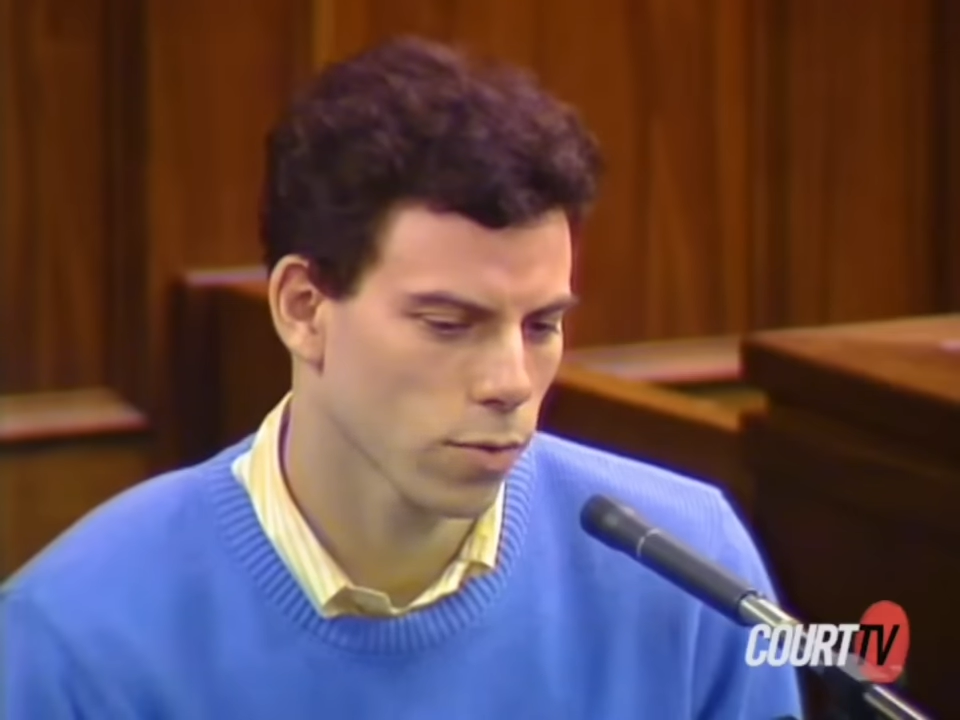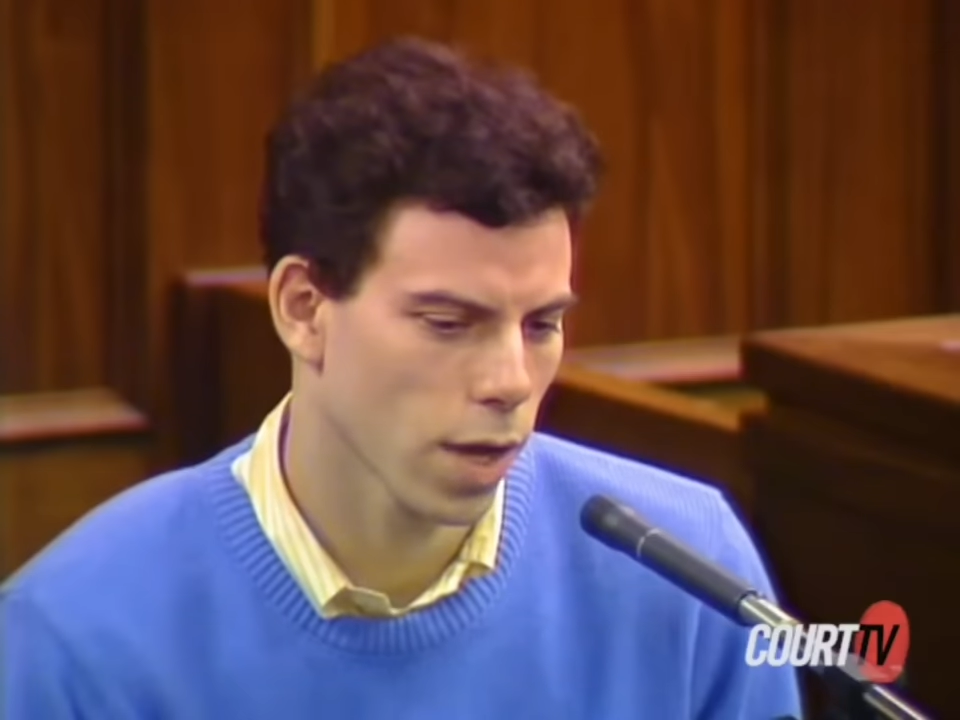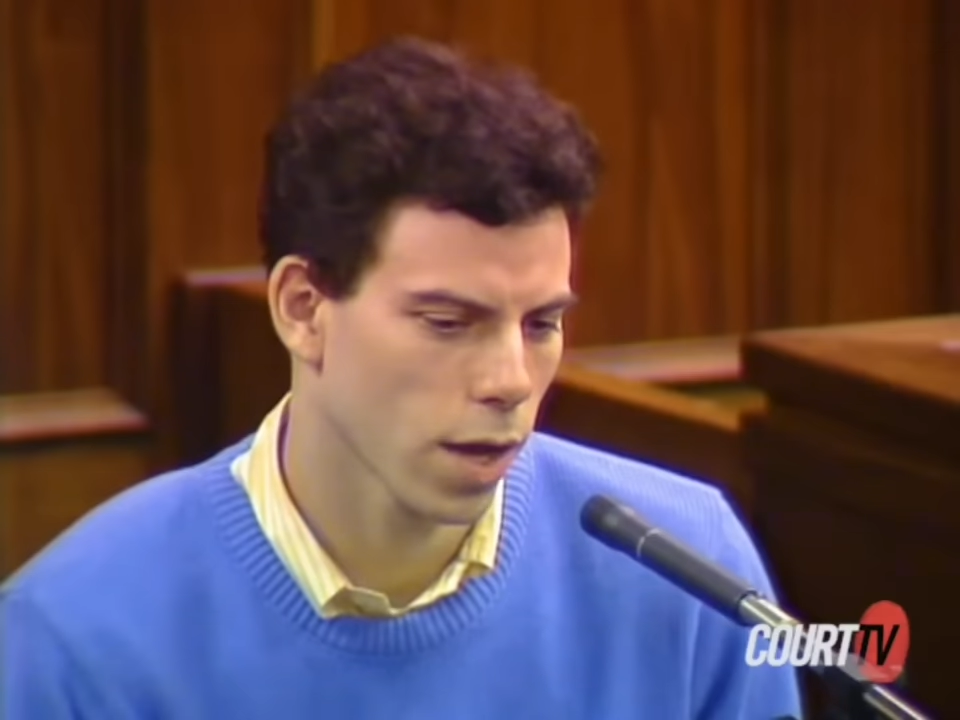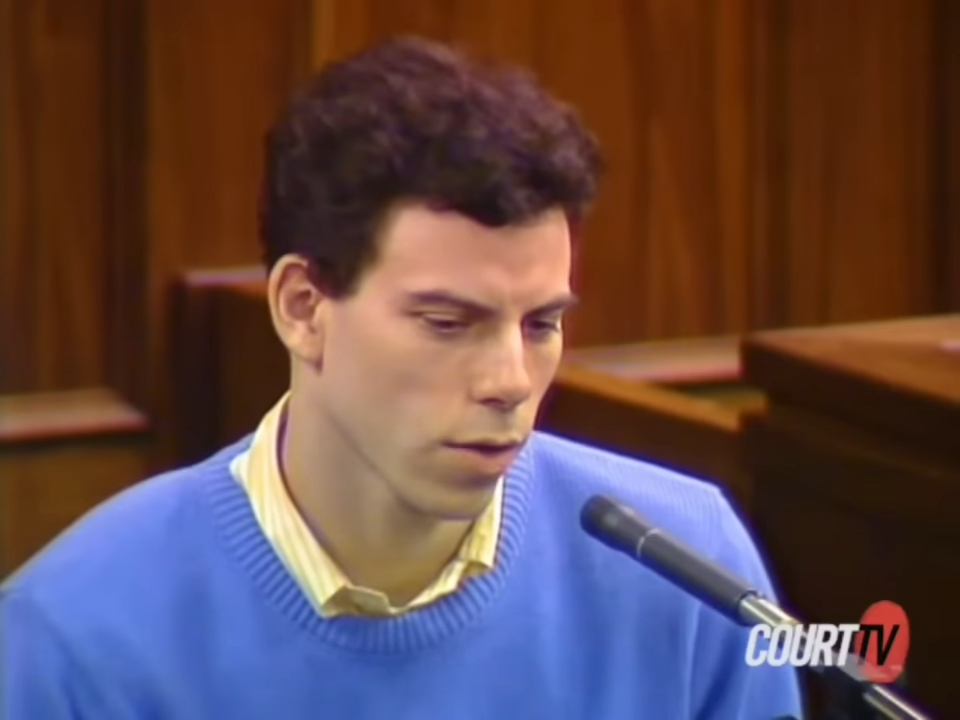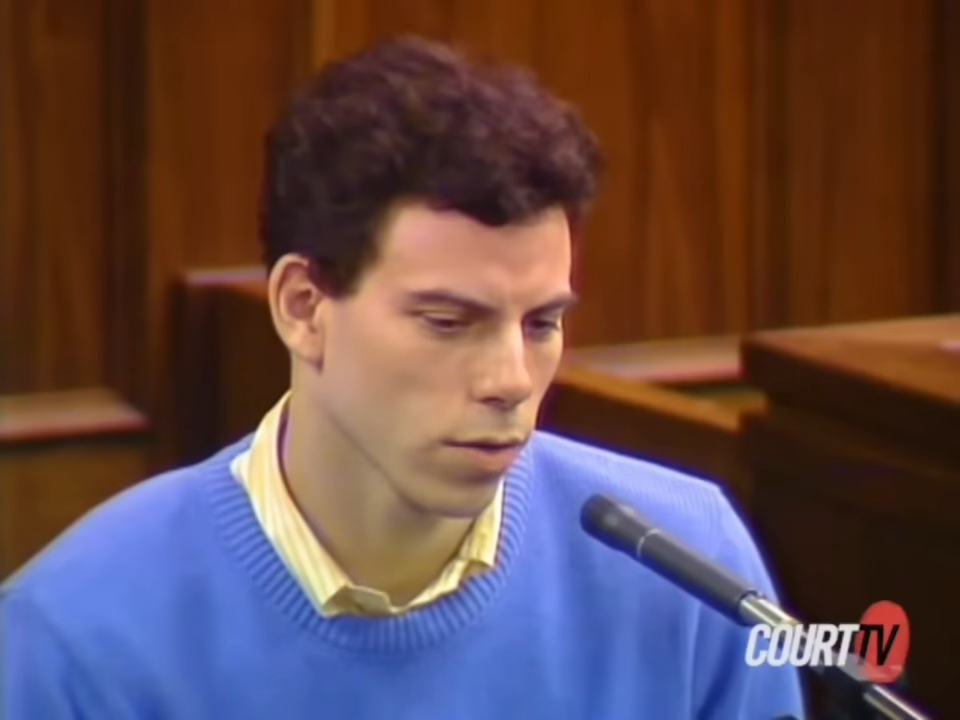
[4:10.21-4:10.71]

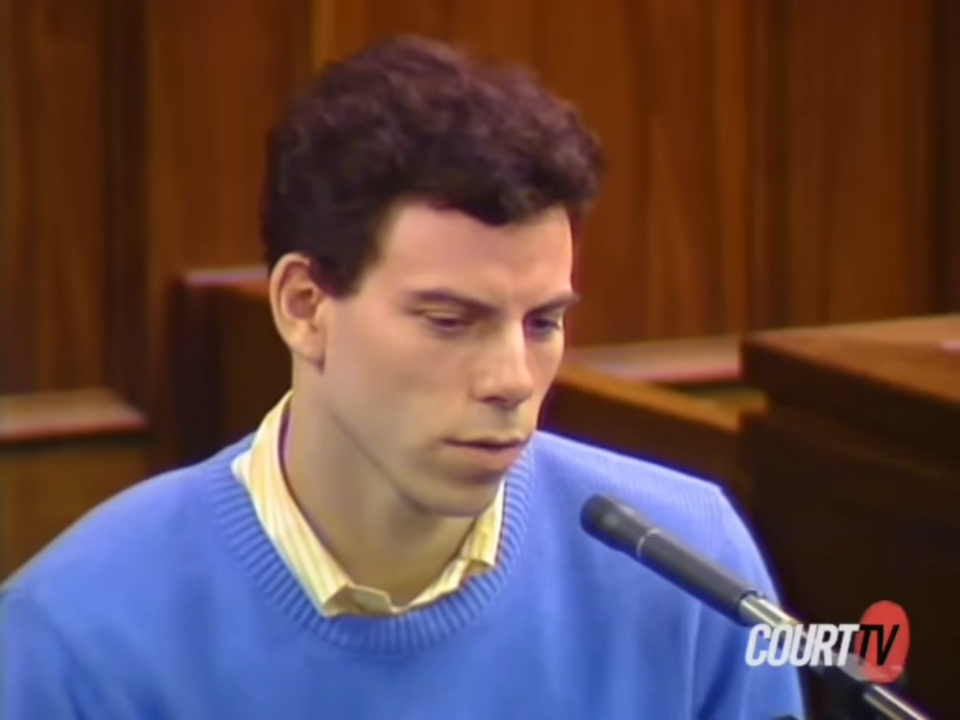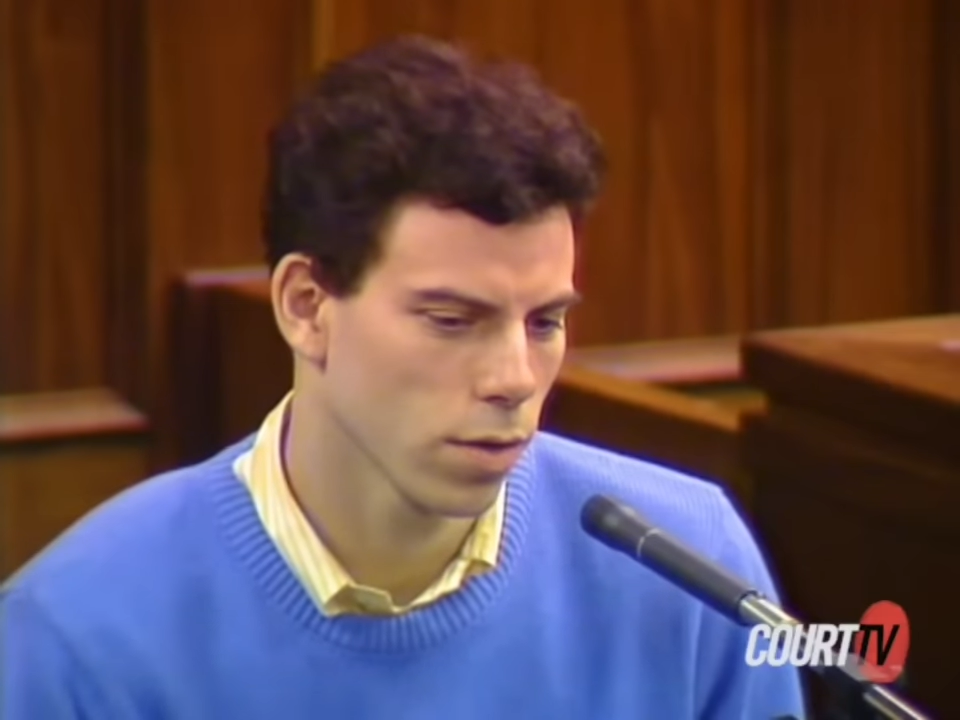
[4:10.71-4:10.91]
Lyle